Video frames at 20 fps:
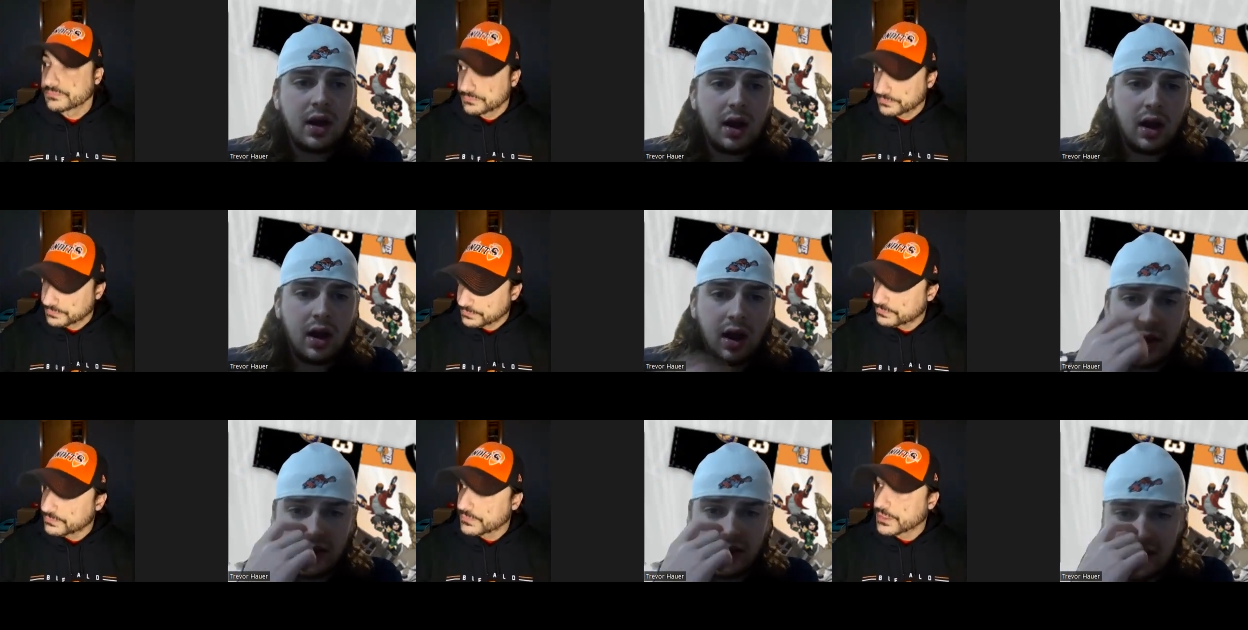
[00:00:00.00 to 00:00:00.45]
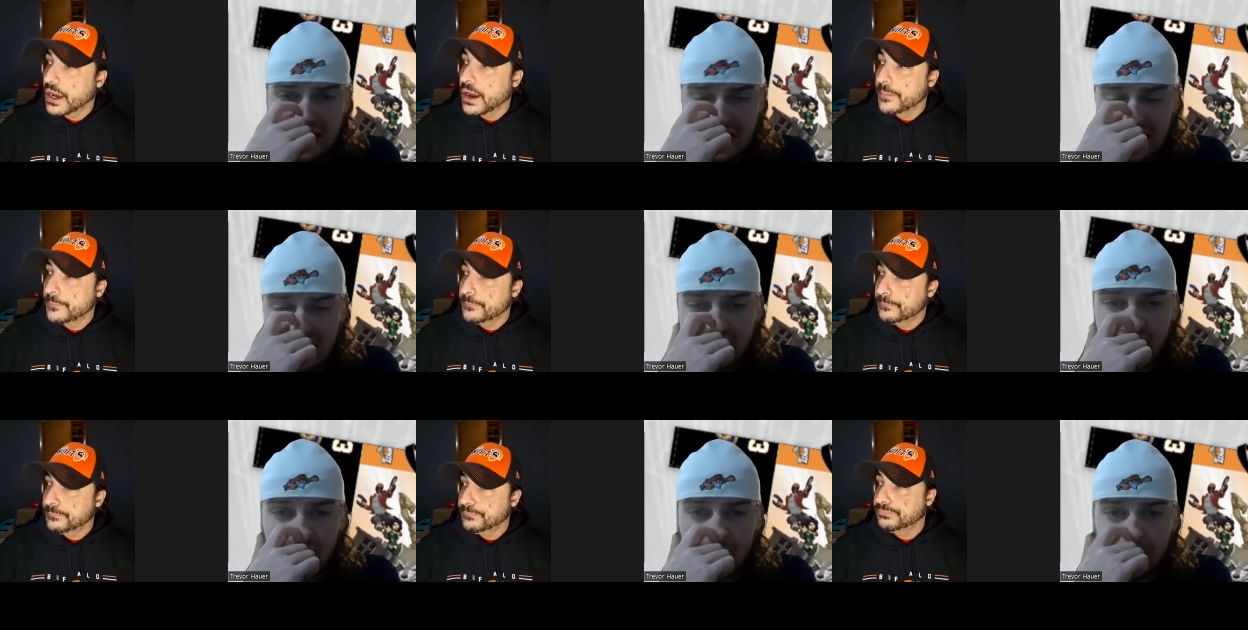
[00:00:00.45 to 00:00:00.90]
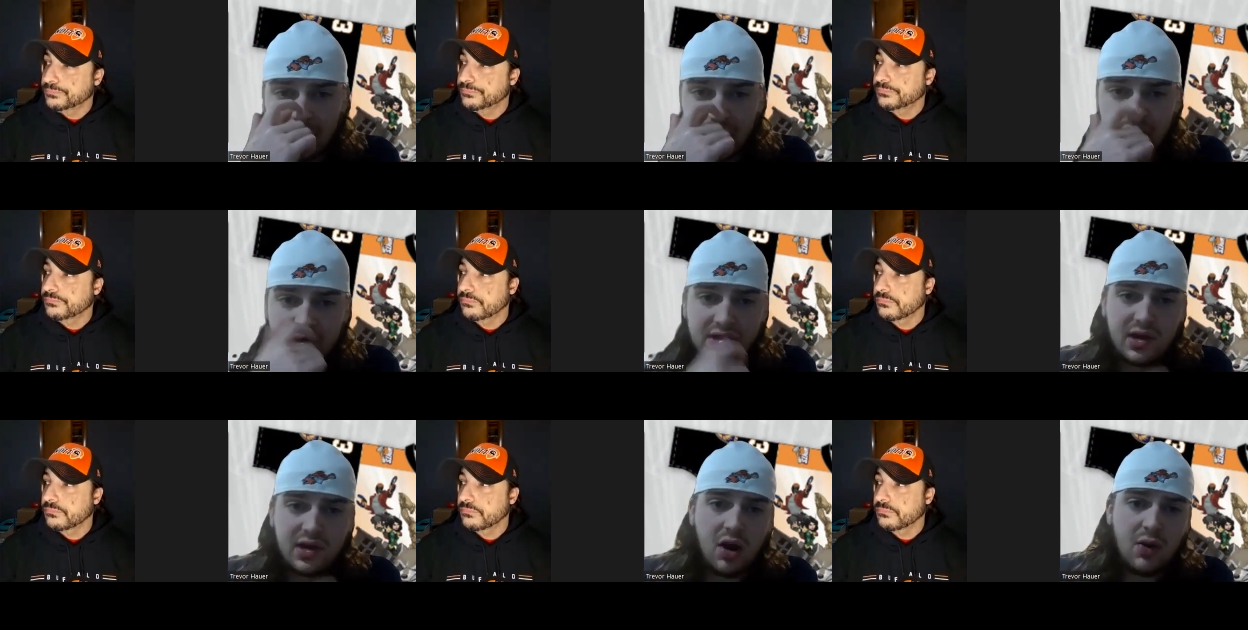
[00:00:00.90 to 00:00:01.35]
Speaker 1: Uh, he yeah. gets the
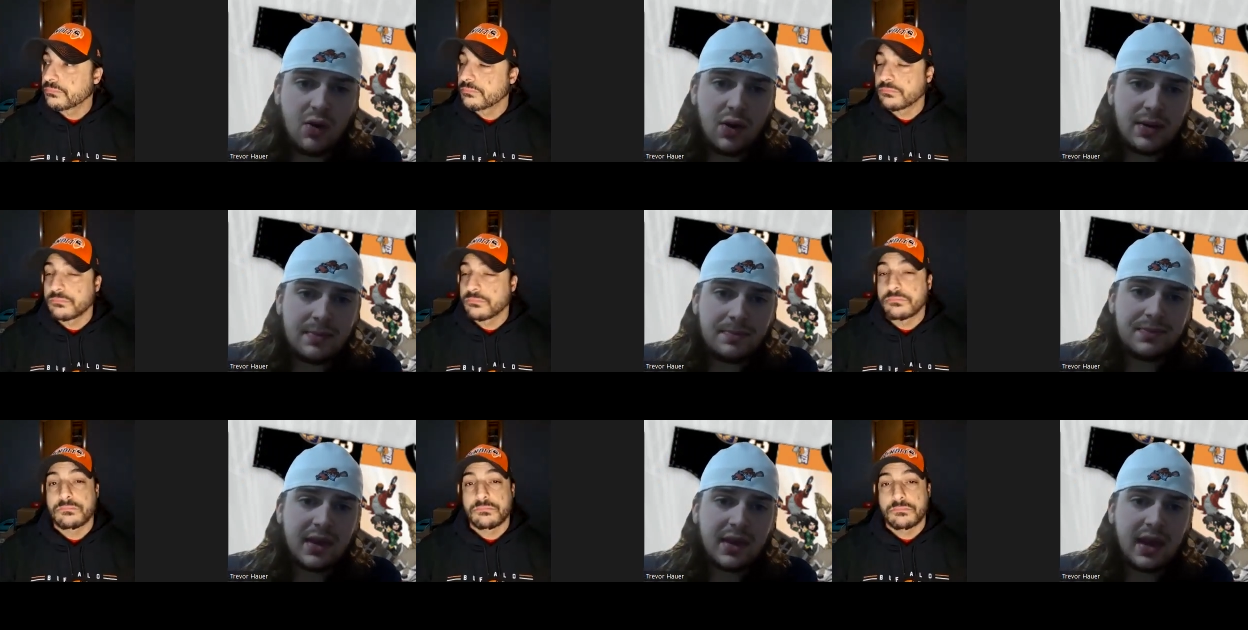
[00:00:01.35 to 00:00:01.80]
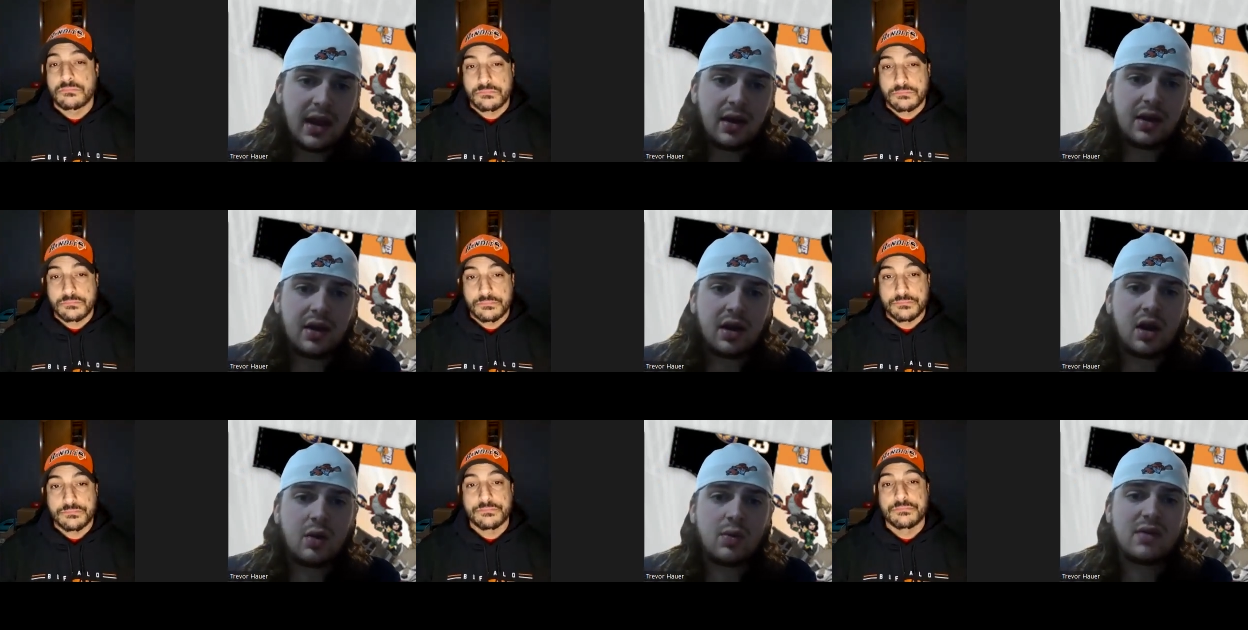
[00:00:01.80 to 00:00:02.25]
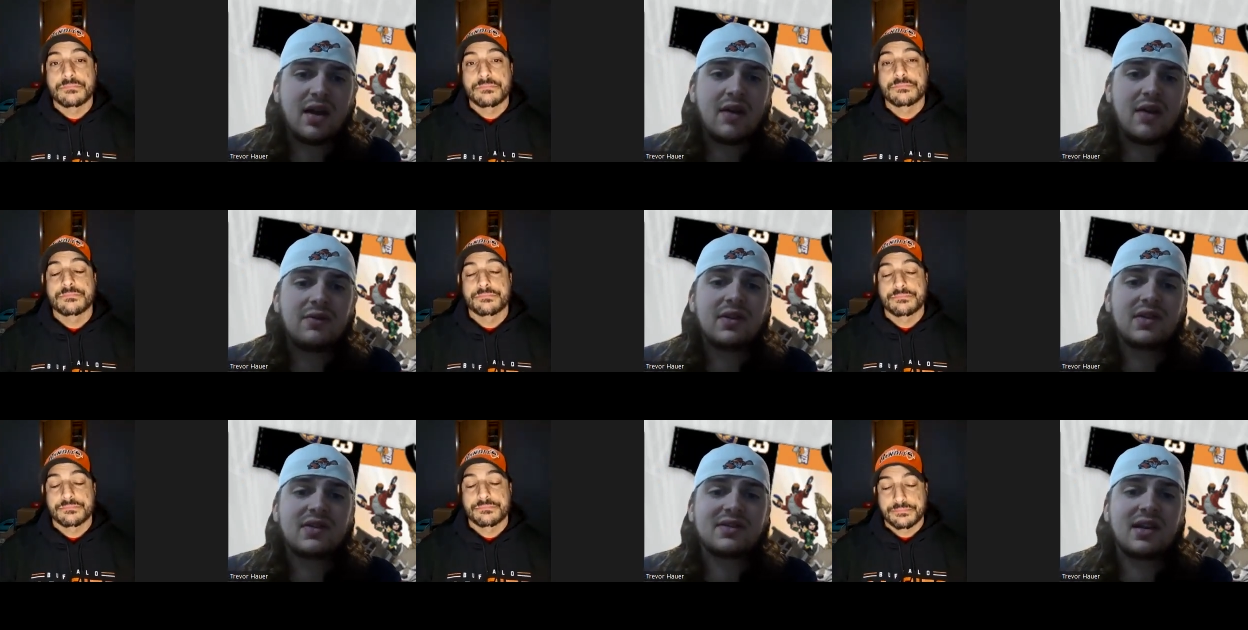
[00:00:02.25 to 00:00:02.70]
boys going, and uh, we've
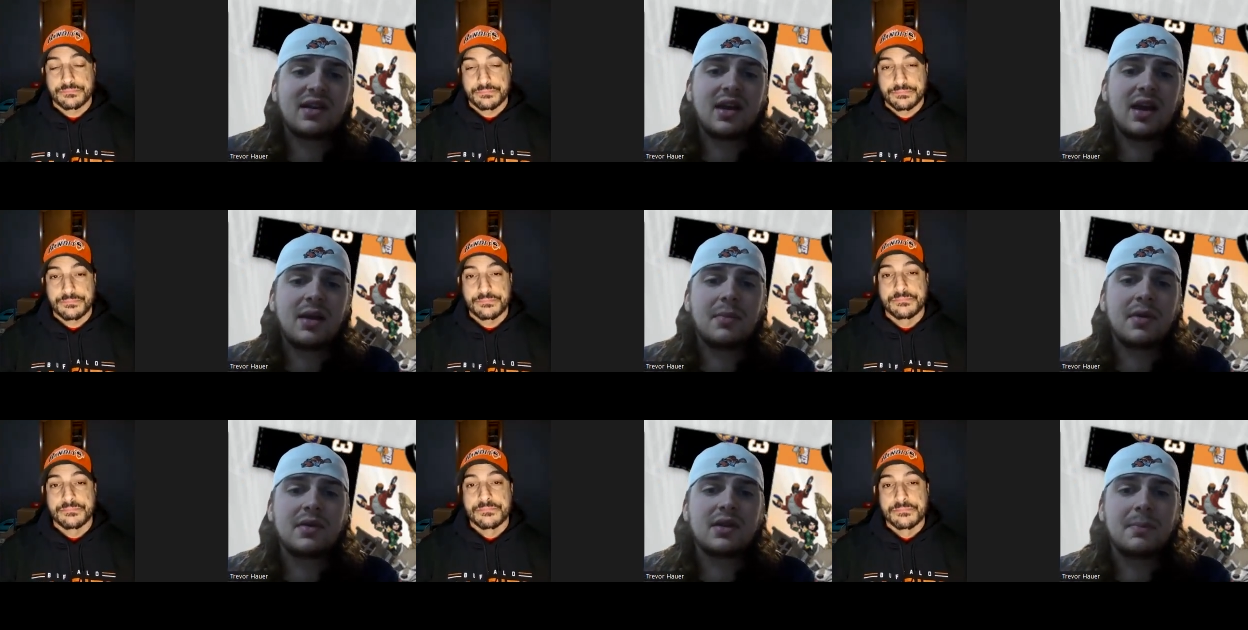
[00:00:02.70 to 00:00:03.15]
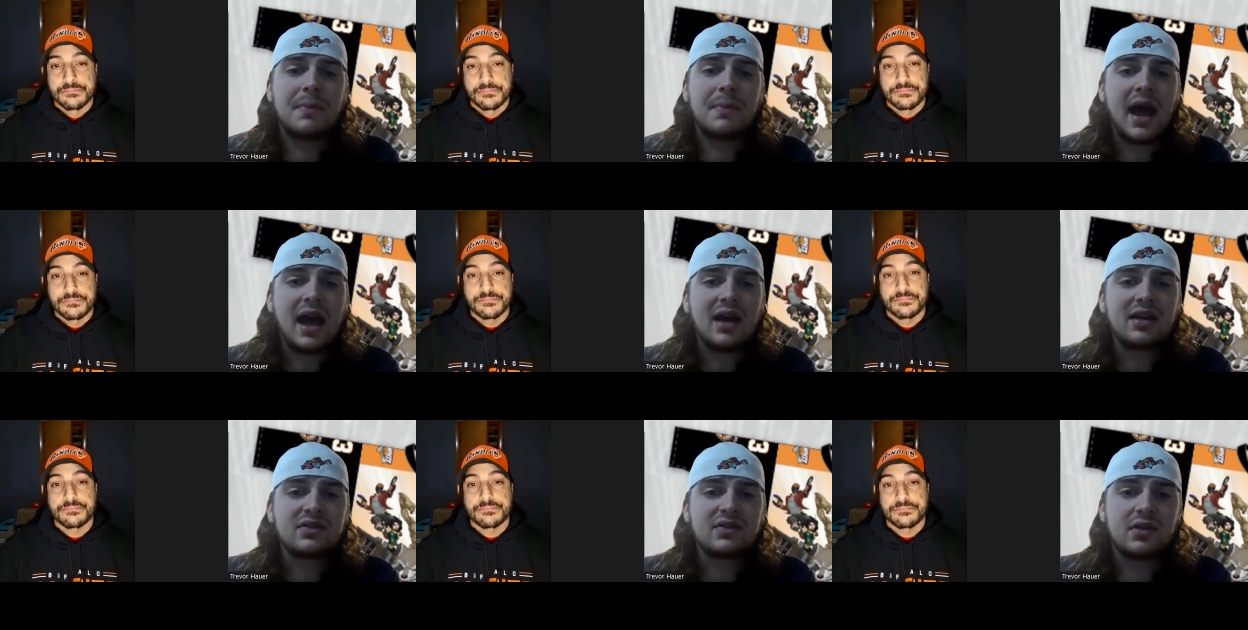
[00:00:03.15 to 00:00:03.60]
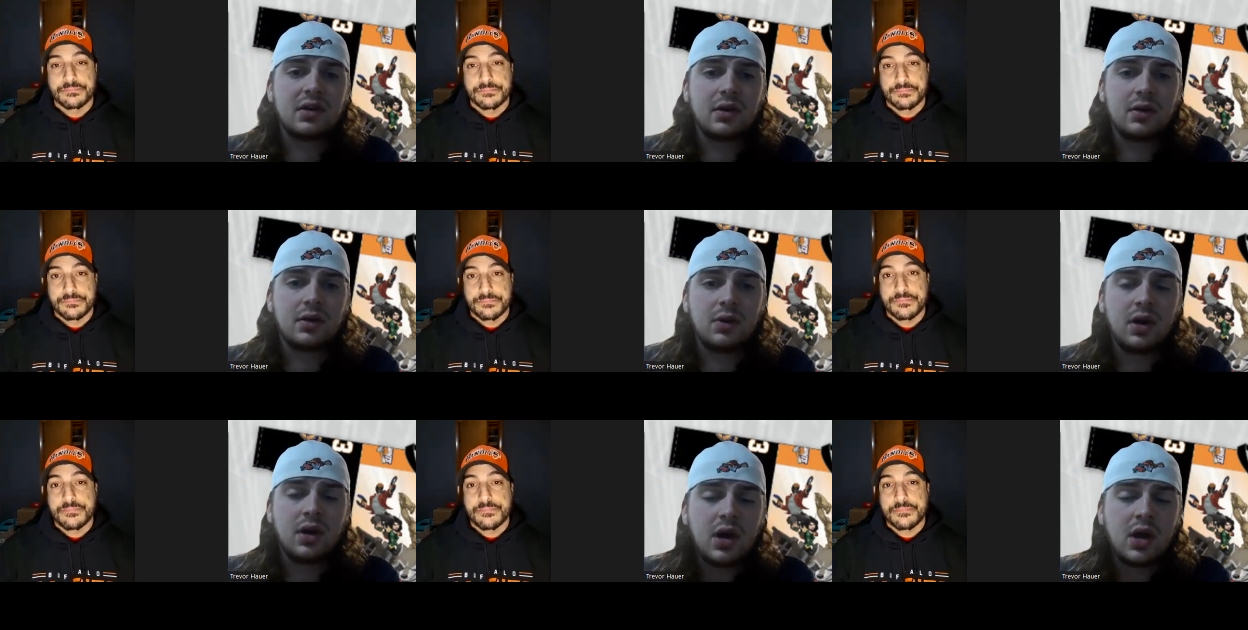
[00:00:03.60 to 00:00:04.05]
definitely seen him in the past
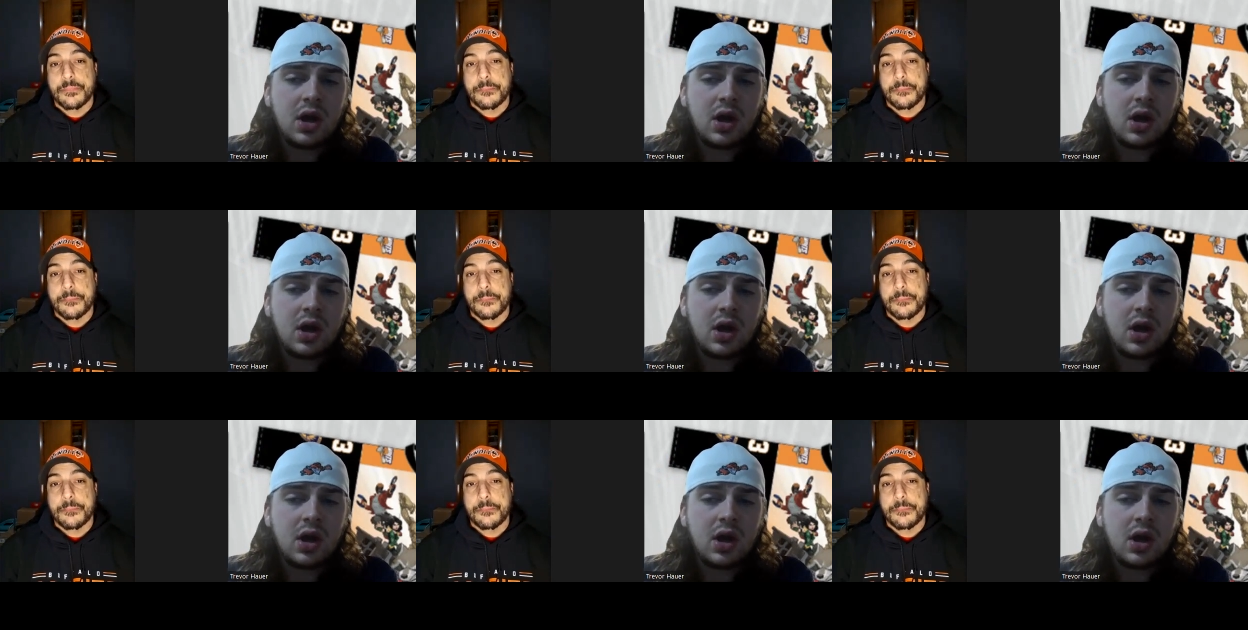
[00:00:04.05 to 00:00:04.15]
too.